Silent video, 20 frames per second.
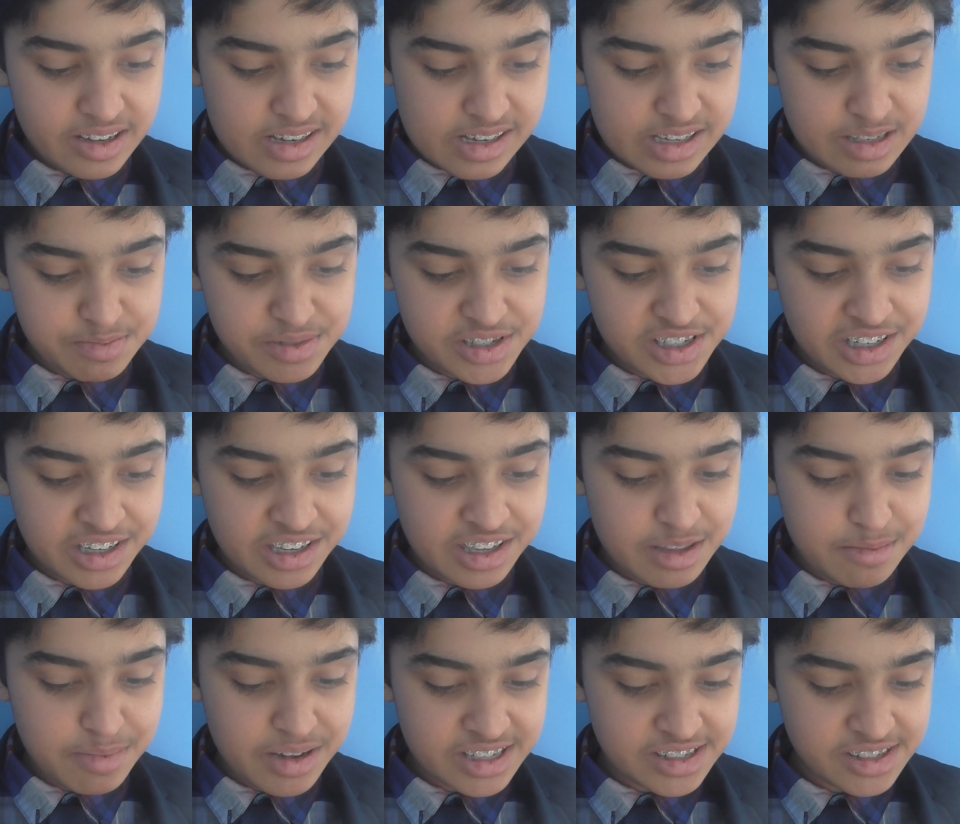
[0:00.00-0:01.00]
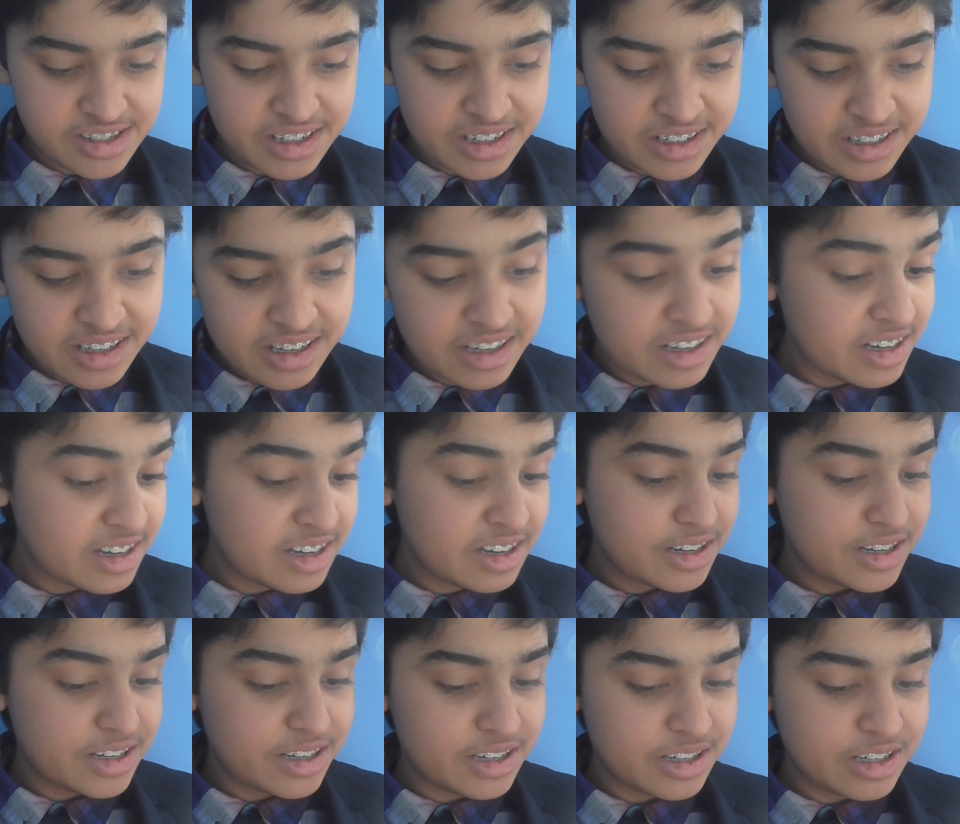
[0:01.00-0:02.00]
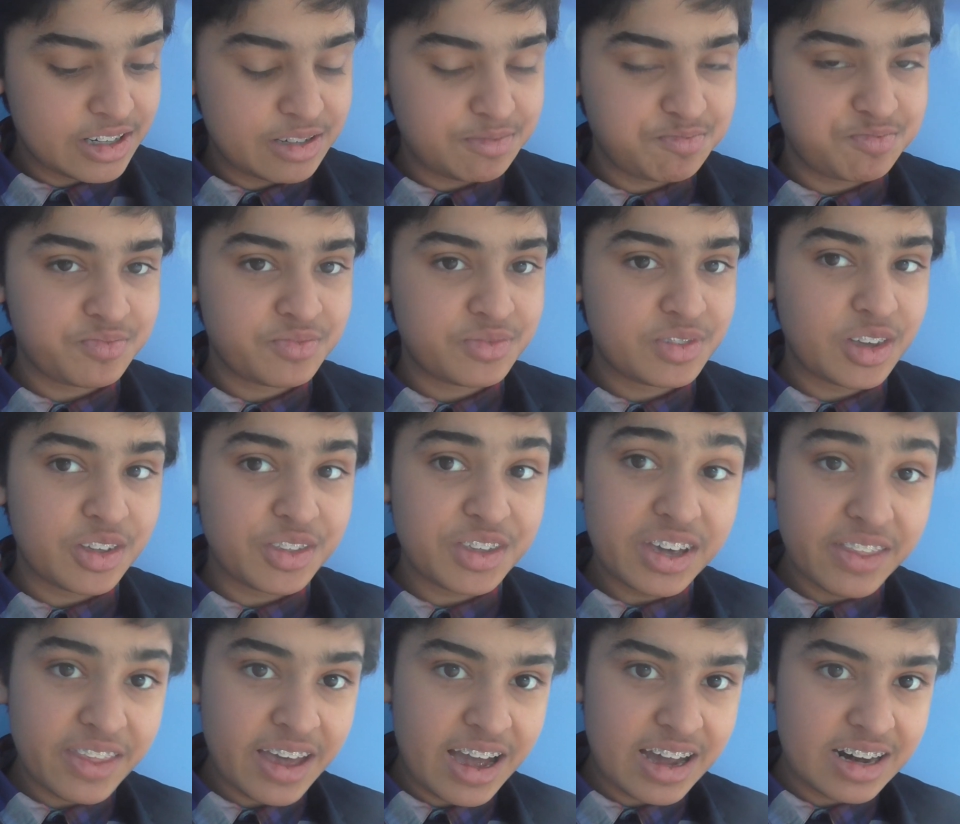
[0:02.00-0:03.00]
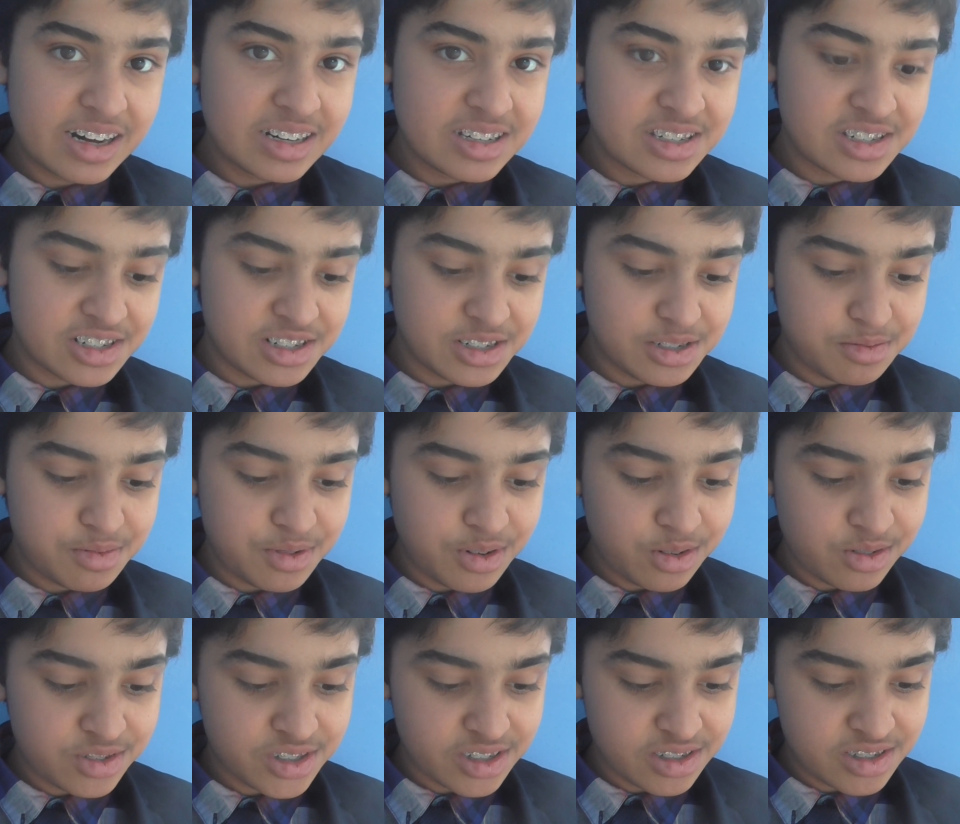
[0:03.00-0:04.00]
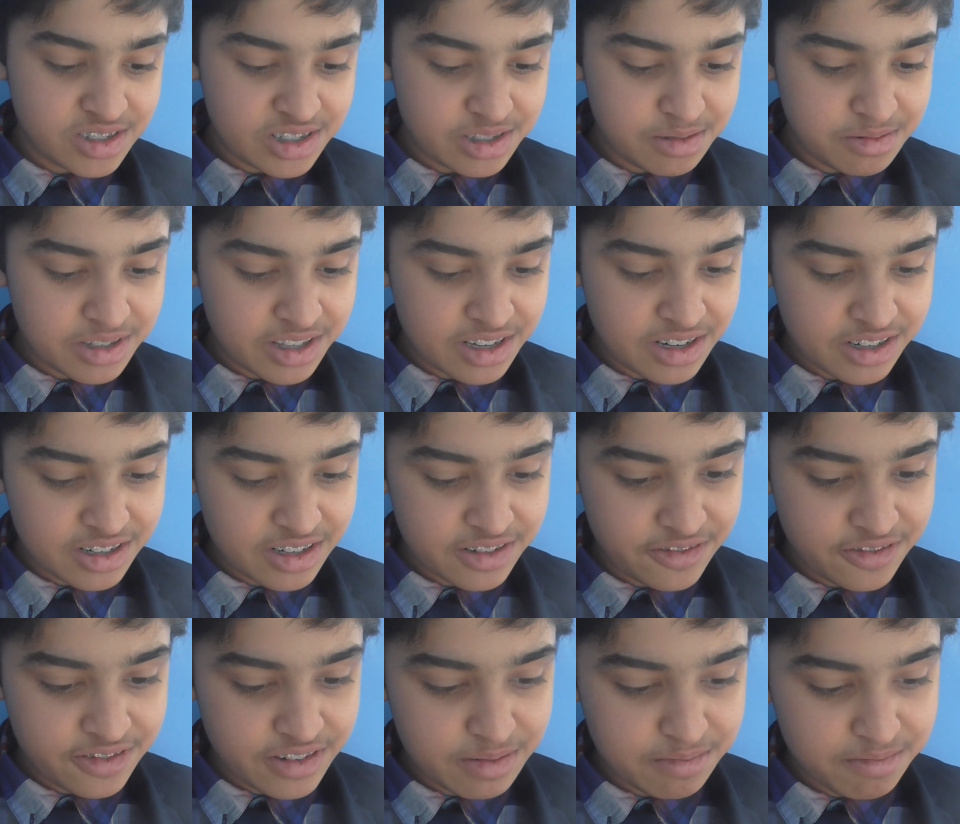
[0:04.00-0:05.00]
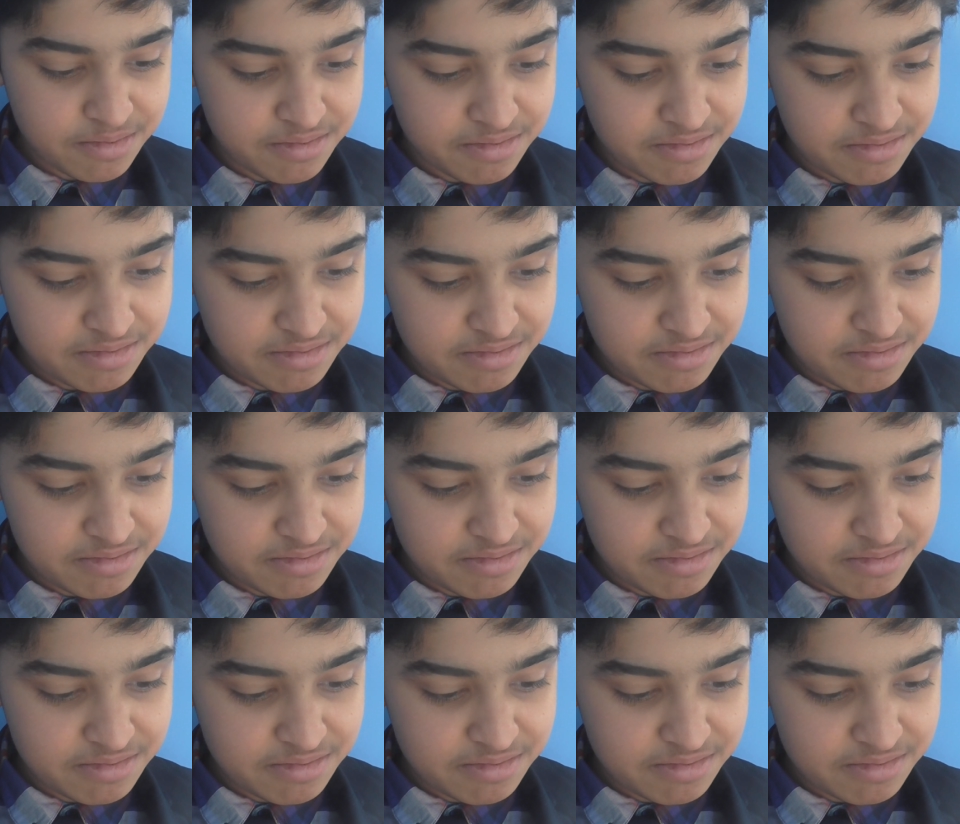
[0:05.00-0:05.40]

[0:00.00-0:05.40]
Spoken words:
that's particularly the best thing. On the other hand, to do with kind of on